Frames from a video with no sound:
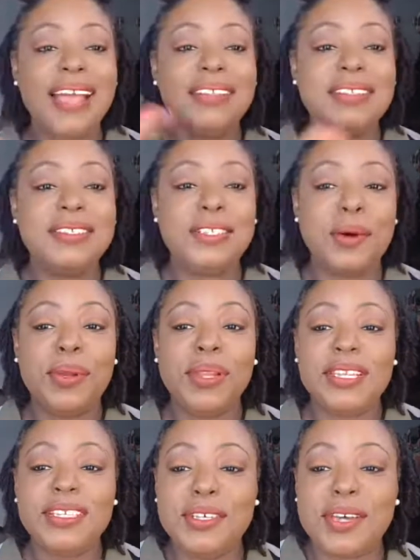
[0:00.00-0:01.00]
just
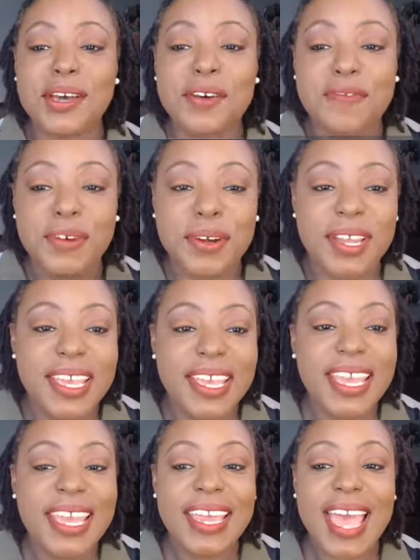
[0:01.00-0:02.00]
totally took over,
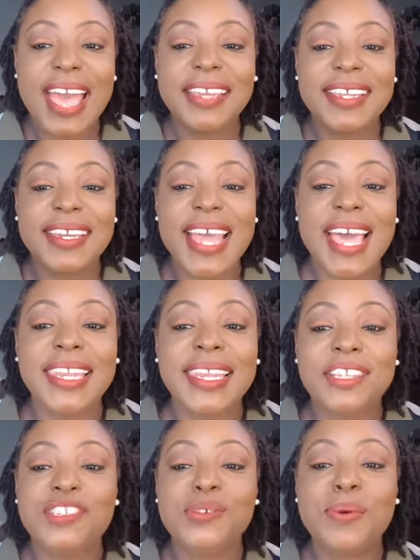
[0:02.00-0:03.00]
and I didn't
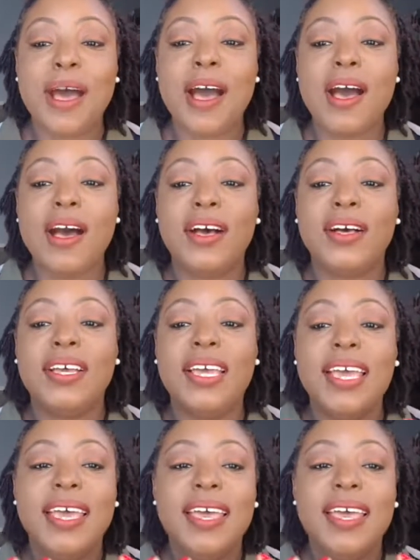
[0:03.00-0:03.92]
let you all